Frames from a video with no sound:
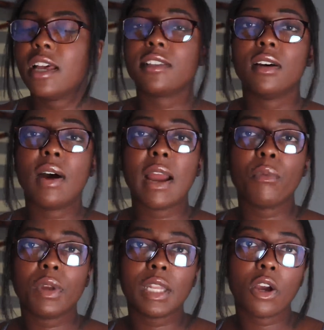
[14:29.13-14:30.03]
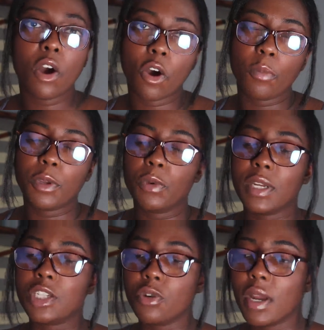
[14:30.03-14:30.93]
So I really hope you
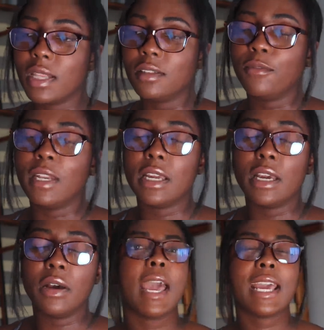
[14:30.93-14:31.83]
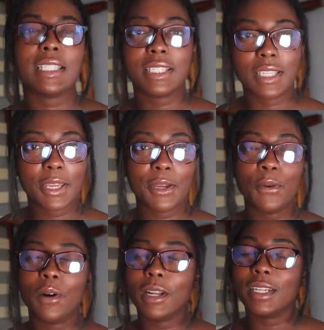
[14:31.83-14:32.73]
enjoyed this video, and see
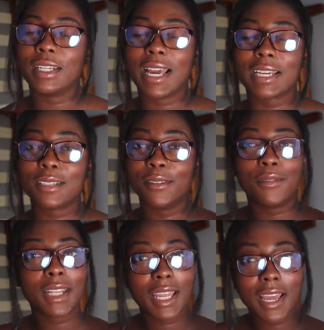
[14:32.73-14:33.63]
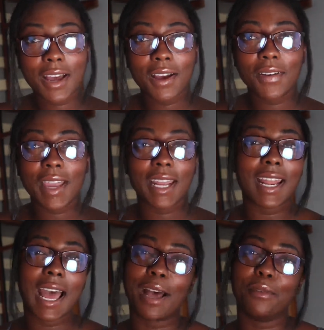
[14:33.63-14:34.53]
you on the next video,
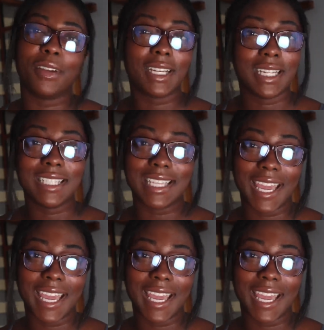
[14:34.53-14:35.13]
and have a good